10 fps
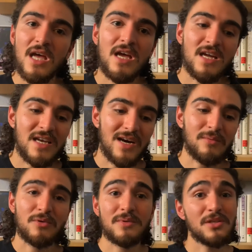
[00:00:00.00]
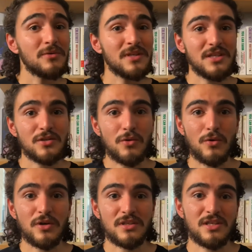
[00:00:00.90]
Now I'm going to be doing this
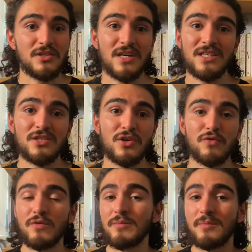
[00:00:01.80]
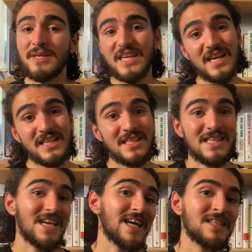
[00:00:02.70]
course, as you guys know, from the beginning to the
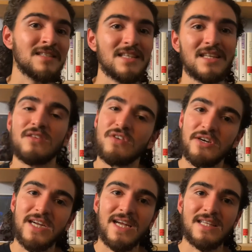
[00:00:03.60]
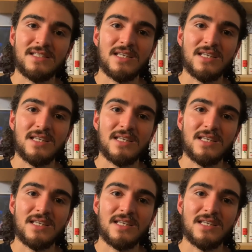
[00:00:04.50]
end, and at the very end